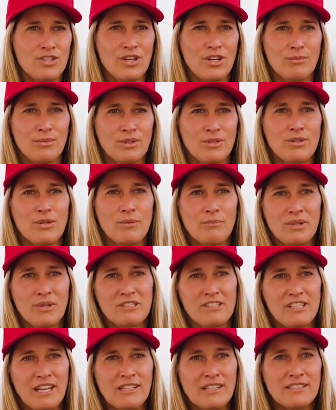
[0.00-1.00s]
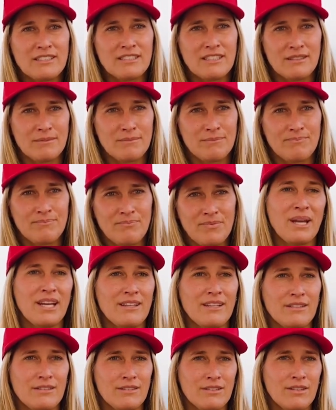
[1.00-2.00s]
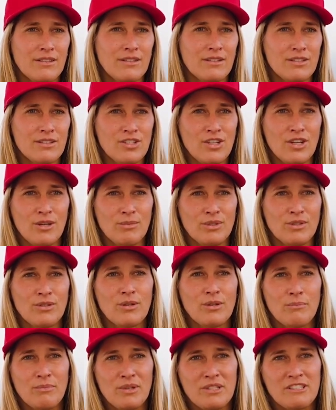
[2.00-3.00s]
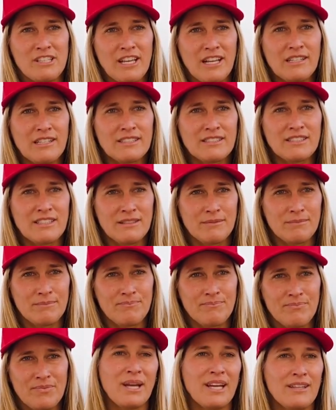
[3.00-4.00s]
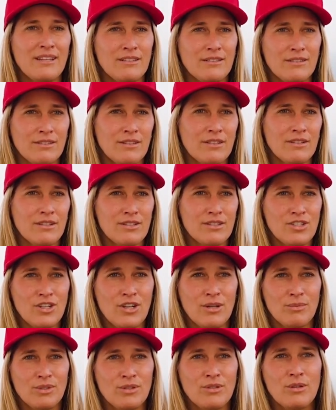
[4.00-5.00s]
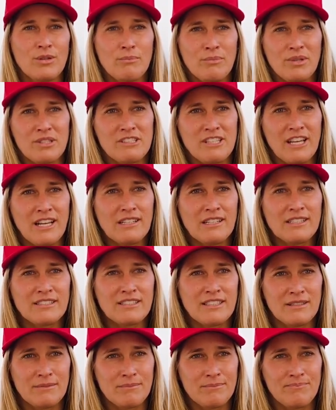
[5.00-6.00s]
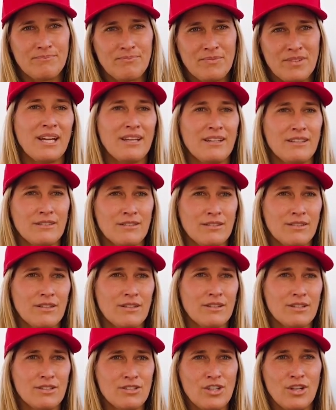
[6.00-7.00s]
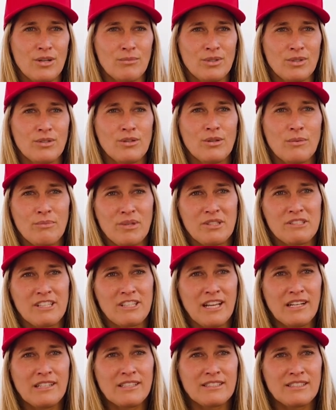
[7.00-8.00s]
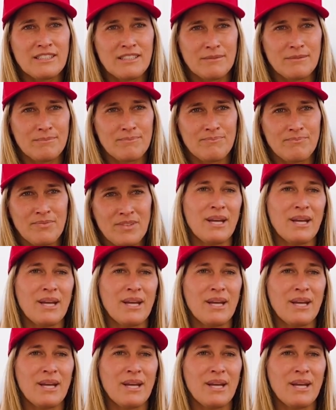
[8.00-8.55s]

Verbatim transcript: German Olympic sailing team. Pain on the German Olympic sailing team. Pain on the German Olympic sailing team. Pain on the German Olympic sailing team.